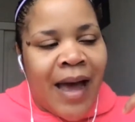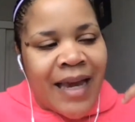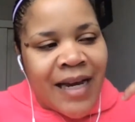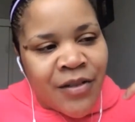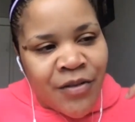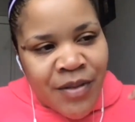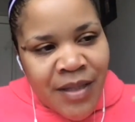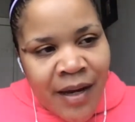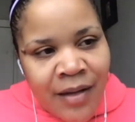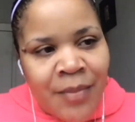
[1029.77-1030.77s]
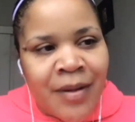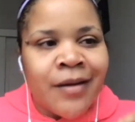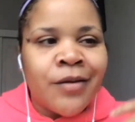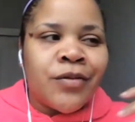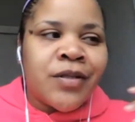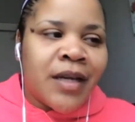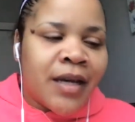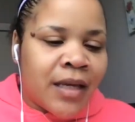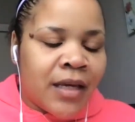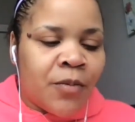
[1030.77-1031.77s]
I understand him and I
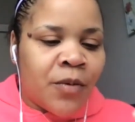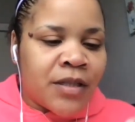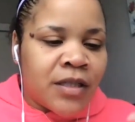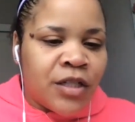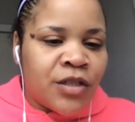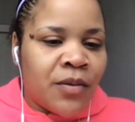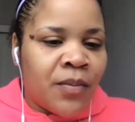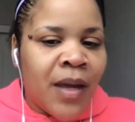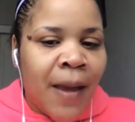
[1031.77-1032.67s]
understand that he wants to teach them